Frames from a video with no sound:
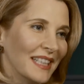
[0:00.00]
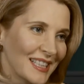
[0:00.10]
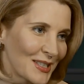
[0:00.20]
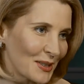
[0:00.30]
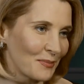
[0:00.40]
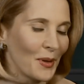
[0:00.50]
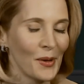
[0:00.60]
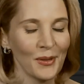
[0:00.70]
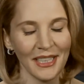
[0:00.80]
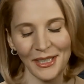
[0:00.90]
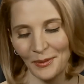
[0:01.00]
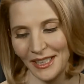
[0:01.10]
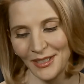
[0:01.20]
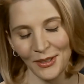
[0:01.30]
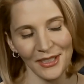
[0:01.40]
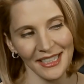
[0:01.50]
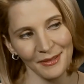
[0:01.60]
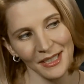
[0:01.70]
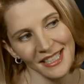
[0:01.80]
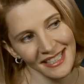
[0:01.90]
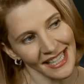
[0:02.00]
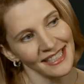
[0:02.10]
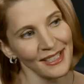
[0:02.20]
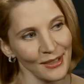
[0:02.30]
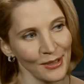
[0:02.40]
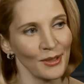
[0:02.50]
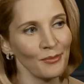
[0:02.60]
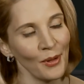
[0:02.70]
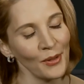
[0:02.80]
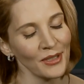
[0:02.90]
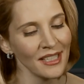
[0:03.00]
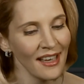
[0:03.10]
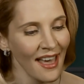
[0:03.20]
in certain polls, and he's winning in certain states in certain polls,